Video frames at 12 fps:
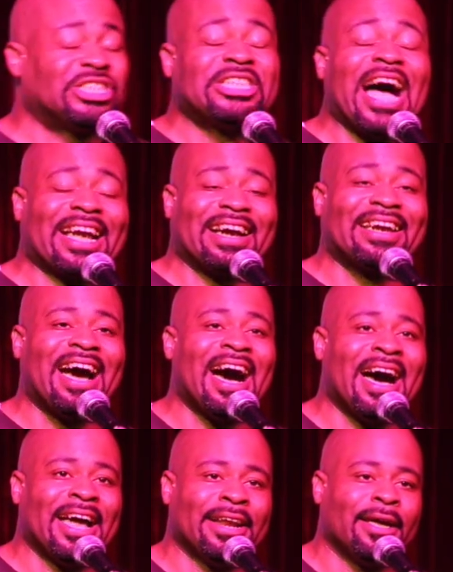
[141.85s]
Shaka
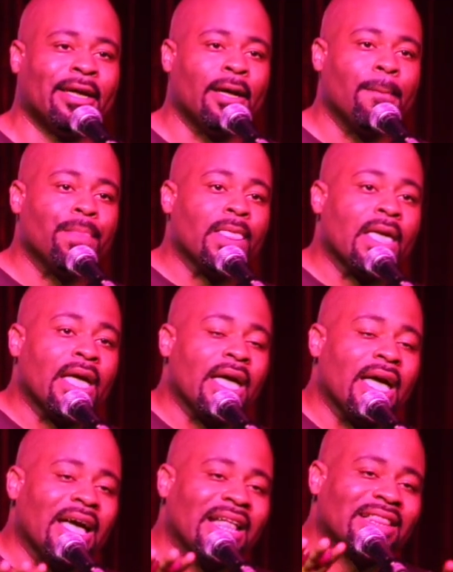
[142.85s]
Khan.
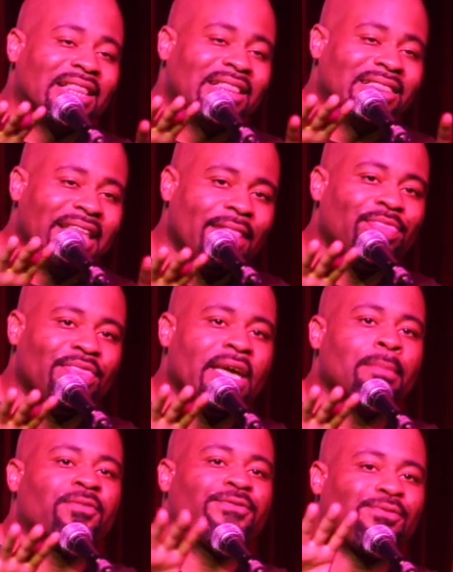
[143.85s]
Let
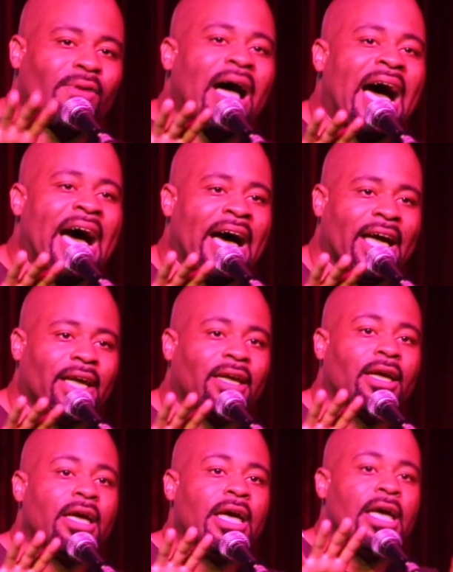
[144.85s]
them
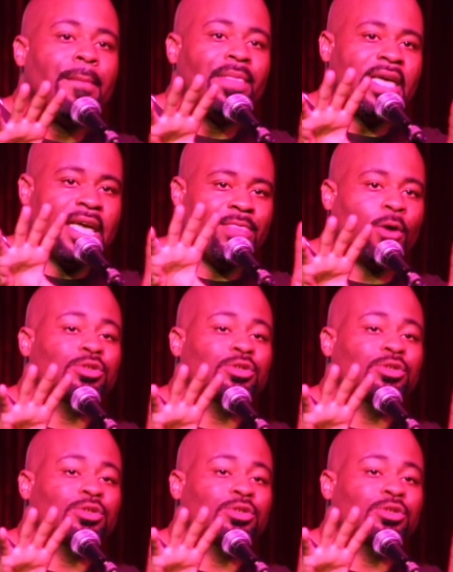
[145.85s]
fry in